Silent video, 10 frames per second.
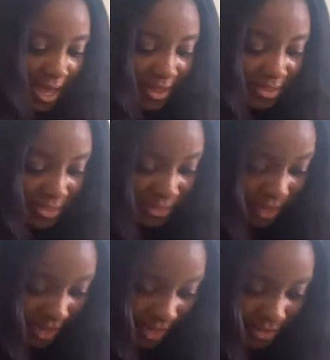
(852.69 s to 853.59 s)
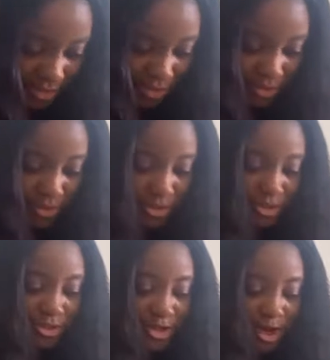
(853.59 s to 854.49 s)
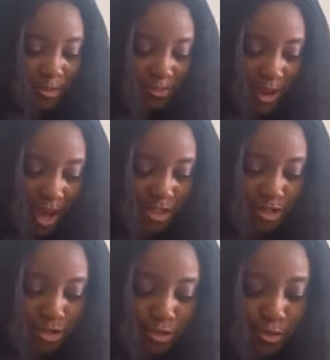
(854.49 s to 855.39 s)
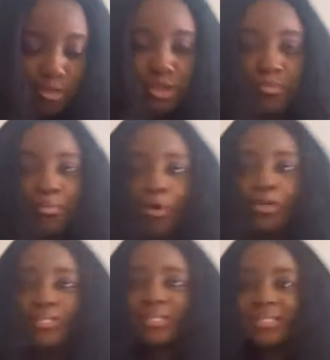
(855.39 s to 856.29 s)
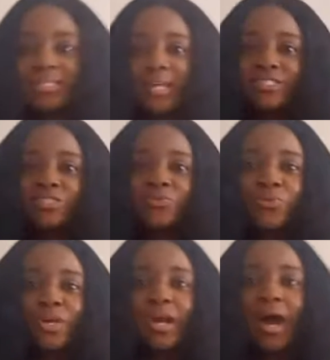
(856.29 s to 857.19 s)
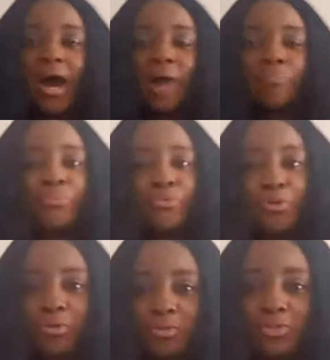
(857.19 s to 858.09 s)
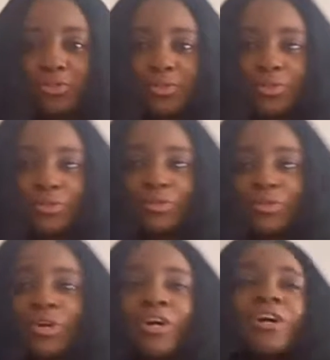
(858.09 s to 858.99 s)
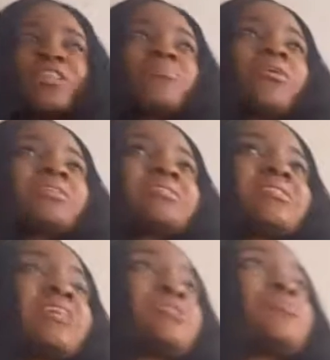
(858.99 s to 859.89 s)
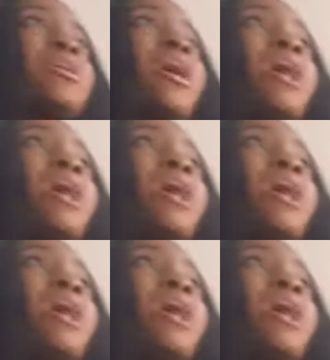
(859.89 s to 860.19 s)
And then, to the third part, use the multisensory approach. The multisensory